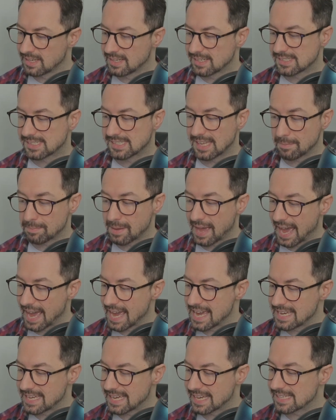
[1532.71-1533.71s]
Step
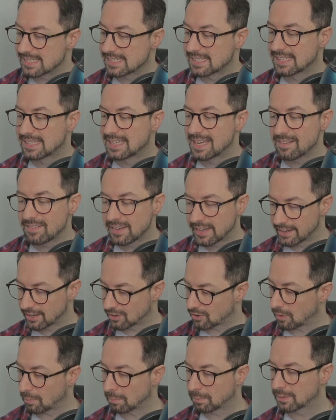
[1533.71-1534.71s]
eight is giving a
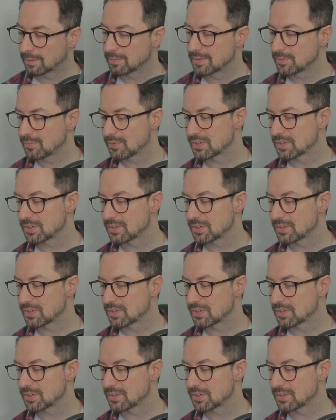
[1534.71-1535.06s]
compliment,